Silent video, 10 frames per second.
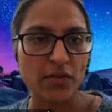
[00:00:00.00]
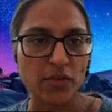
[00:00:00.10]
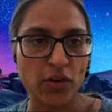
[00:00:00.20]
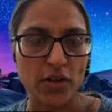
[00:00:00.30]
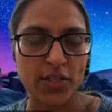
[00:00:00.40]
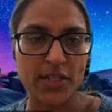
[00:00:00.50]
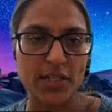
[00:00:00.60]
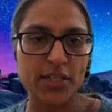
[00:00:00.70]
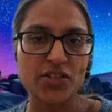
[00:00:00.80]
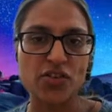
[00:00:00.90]
radio
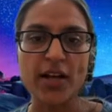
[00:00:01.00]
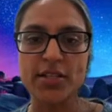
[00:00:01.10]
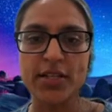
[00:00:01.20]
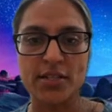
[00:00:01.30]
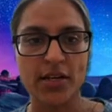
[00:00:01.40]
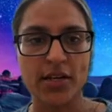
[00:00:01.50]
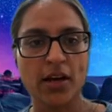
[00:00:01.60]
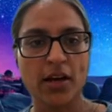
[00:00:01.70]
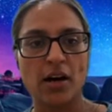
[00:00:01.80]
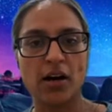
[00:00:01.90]
velocity transit,
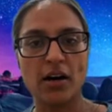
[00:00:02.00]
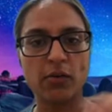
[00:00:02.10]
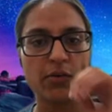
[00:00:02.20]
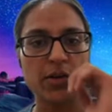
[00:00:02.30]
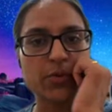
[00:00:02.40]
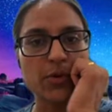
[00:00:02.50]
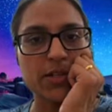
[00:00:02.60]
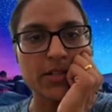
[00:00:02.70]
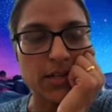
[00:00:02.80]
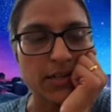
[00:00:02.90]
which
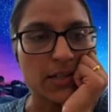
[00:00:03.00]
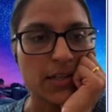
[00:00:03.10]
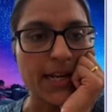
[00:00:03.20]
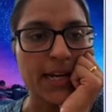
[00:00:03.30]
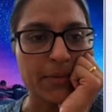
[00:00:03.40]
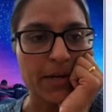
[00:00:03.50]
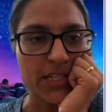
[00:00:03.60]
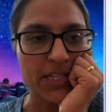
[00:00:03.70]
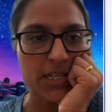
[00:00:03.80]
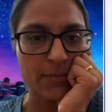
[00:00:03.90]
was led
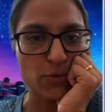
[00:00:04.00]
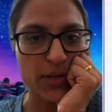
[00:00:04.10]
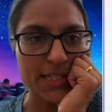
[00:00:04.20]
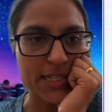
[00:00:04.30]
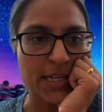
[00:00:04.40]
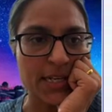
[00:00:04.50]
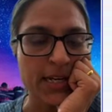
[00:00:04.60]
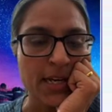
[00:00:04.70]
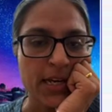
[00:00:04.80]
by JWST,